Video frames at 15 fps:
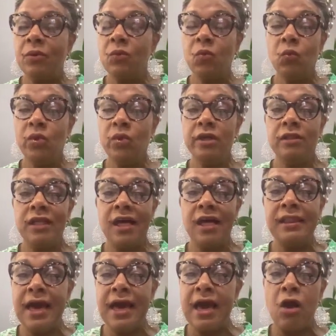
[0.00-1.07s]
will
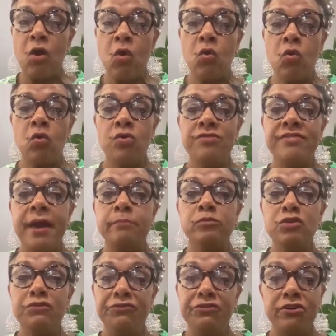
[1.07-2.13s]
allow
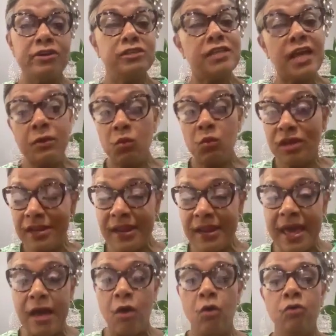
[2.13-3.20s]
them to flourish and will
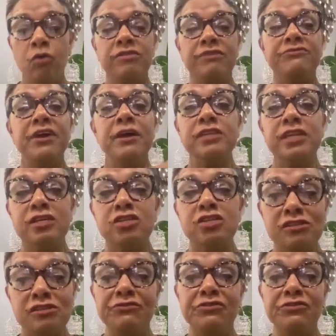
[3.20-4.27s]
allow the
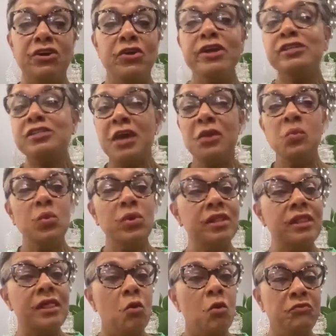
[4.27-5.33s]
foundation to flourish and
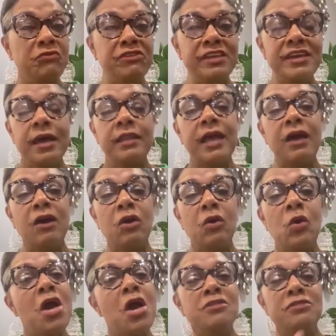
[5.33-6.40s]
will hopefully
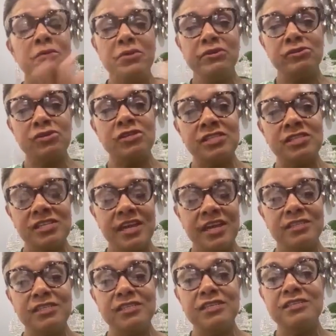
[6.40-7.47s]
allow the persons and
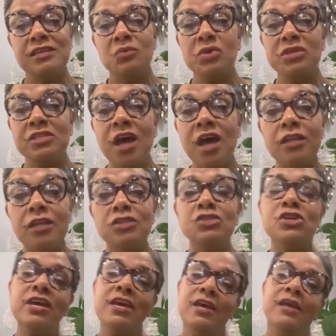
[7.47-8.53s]
entities that we touch
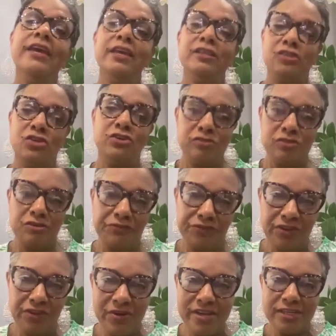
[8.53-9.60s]
in turn to
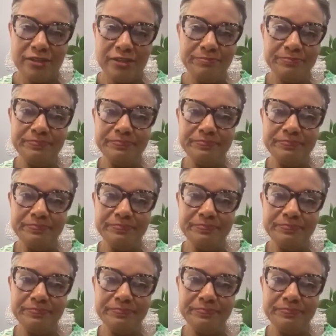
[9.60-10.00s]
flourish.